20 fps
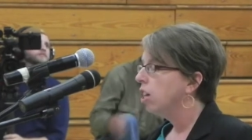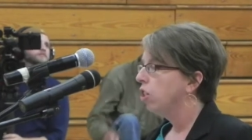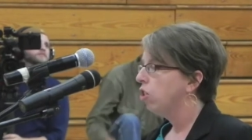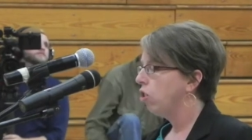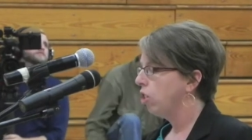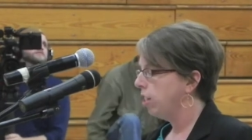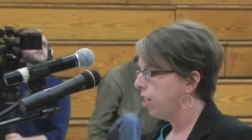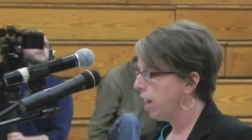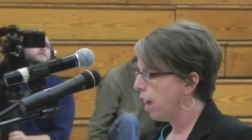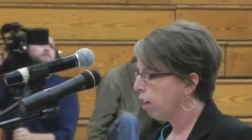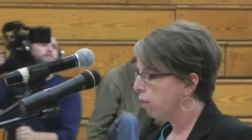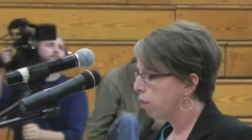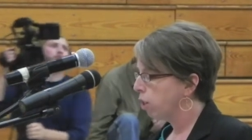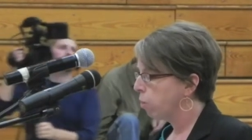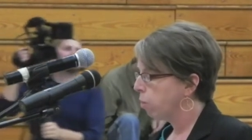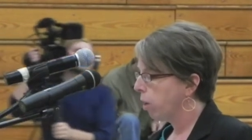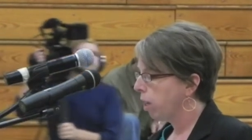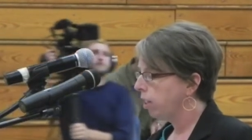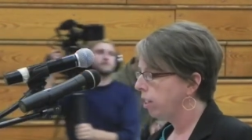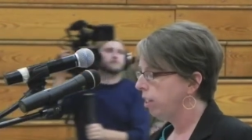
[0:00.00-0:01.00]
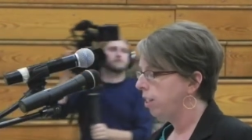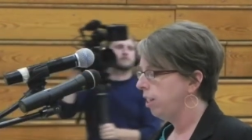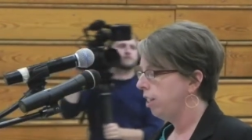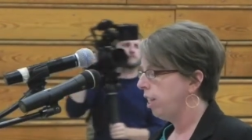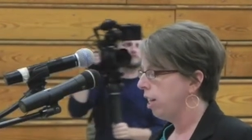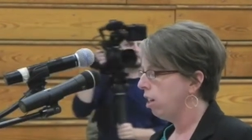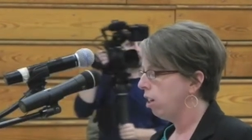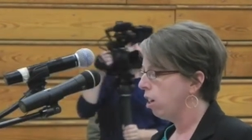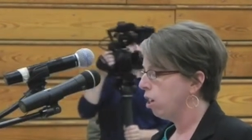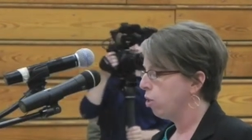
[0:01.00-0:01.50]
GTAC responded to
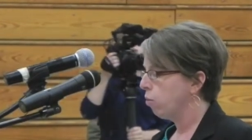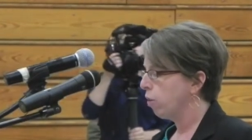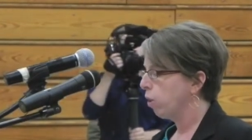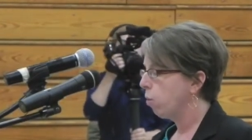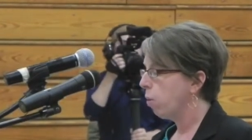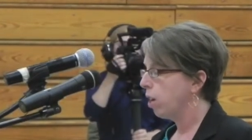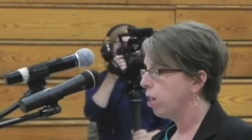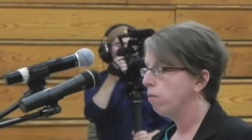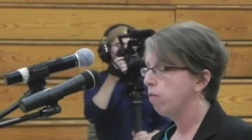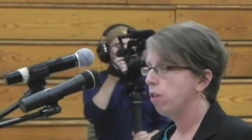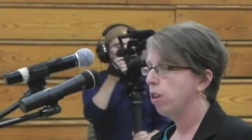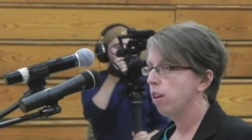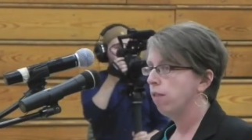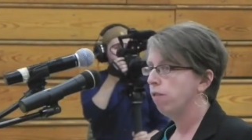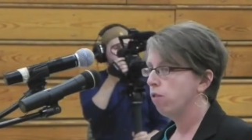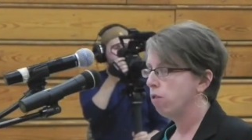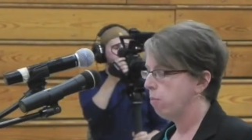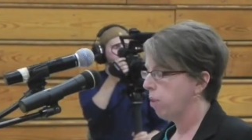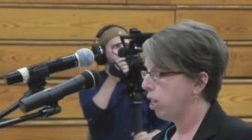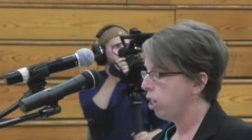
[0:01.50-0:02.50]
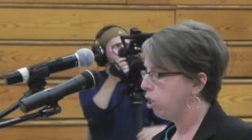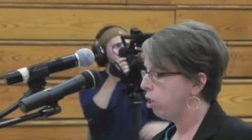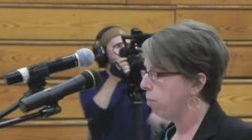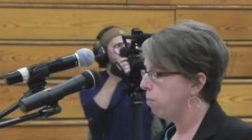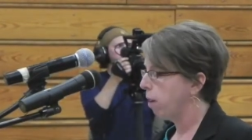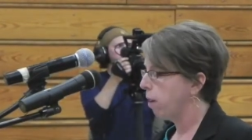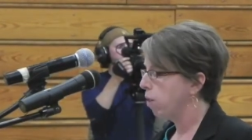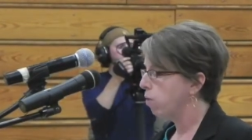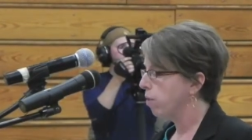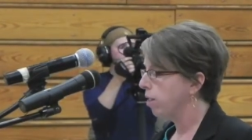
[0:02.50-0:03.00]
DNR's request for information
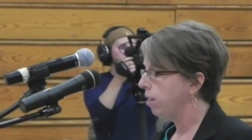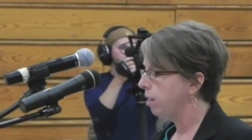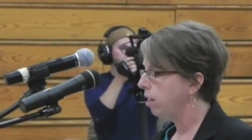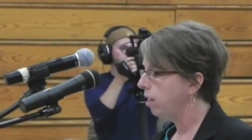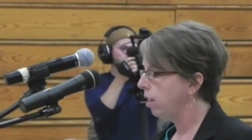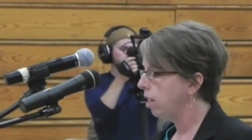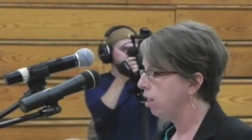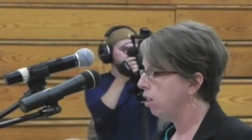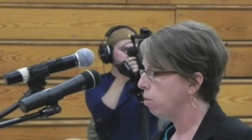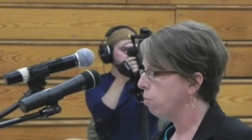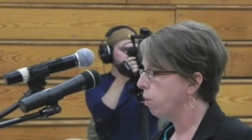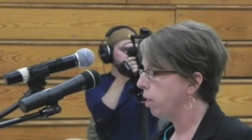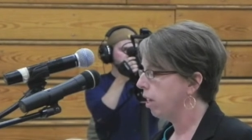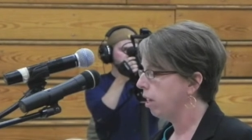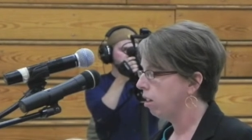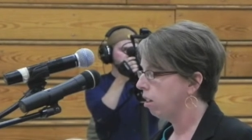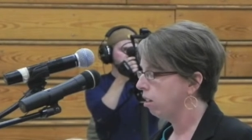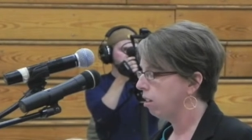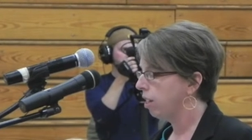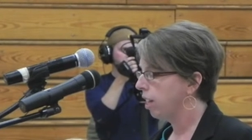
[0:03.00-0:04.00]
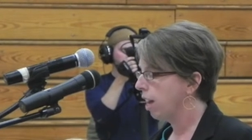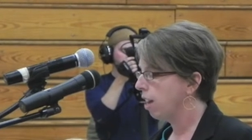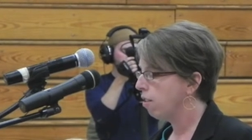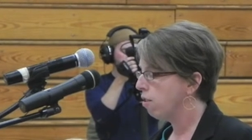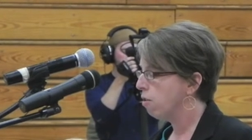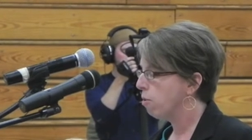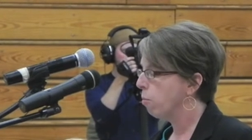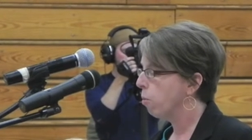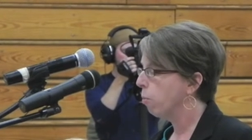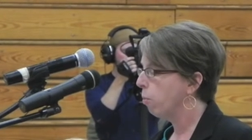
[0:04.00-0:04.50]
by rescinding their plan altogether
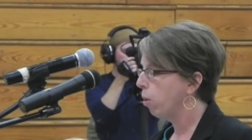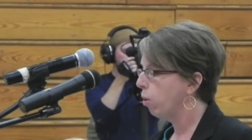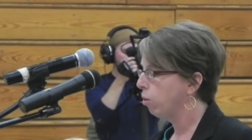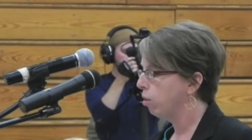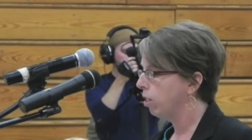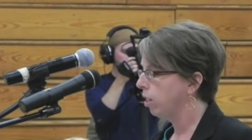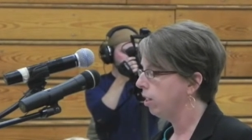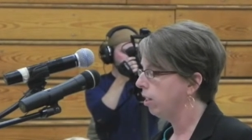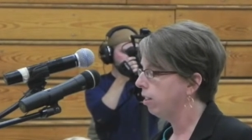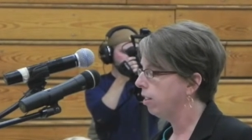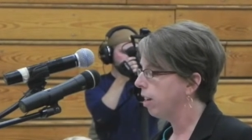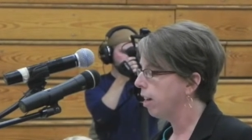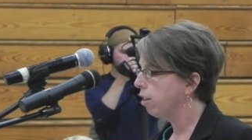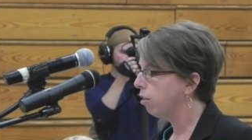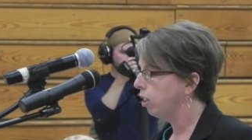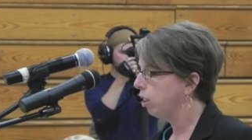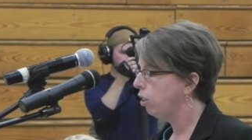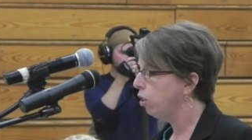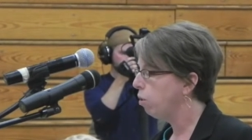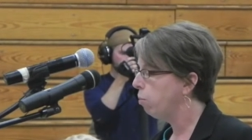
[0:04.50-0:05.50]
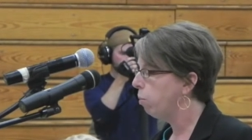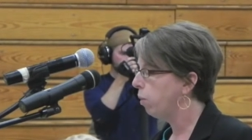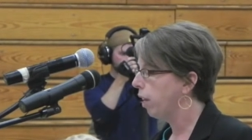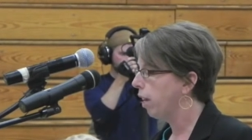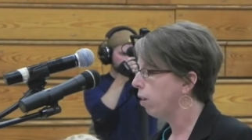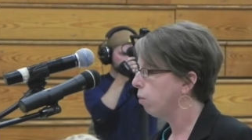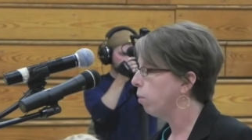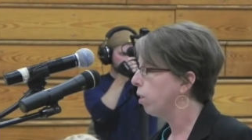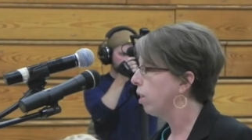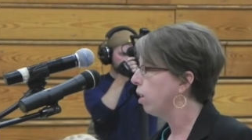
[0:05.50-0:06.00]
and proposing an entirely new
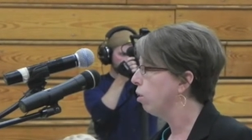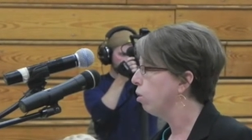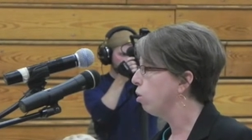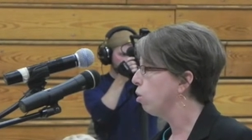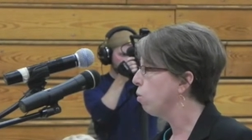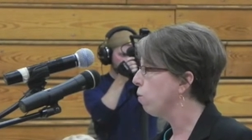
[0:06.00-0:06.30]
plan without